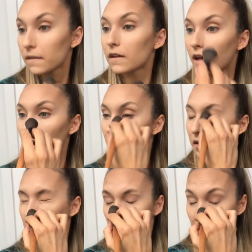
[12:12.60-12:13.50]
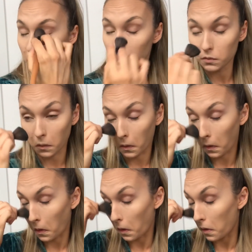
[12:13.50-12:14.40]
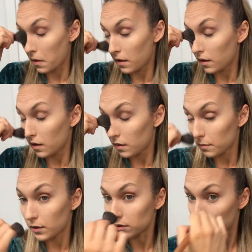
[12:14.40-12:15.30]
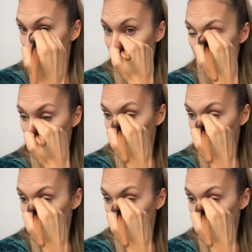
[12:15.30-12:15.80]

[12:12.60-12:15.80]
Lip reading: Okay. Ooh, poked my eye.